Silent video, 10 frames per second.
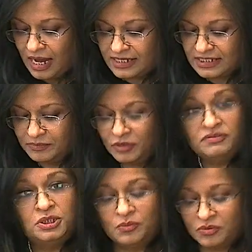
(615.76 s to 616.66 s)
As he
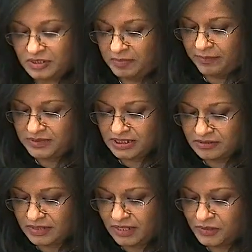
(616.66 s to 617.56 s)
moves towards
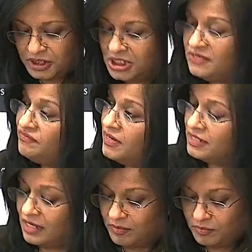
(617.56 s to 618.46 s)
baptism, he wishes to
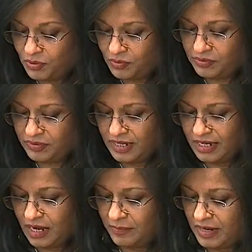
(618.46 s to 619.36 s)
find out more
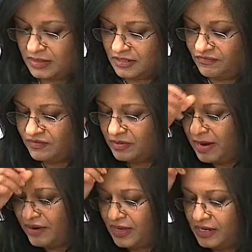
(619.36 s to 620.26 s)
about the different
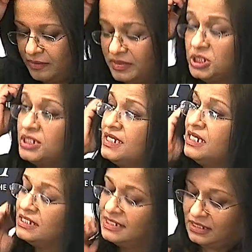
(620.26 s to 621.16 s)
Marian images he
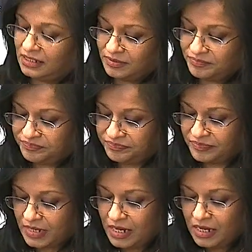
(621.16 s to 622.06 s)
has seen.
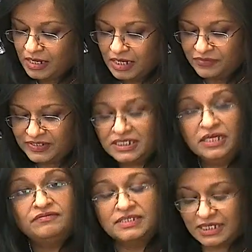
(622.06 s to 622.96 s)
He
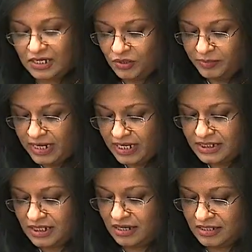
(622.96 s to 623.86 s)
receives this
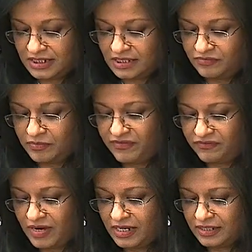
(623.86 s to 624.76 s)
illuminating answer from a
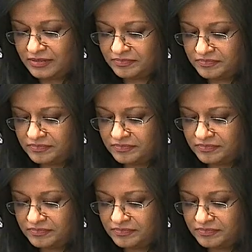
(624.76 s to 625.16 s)
friar.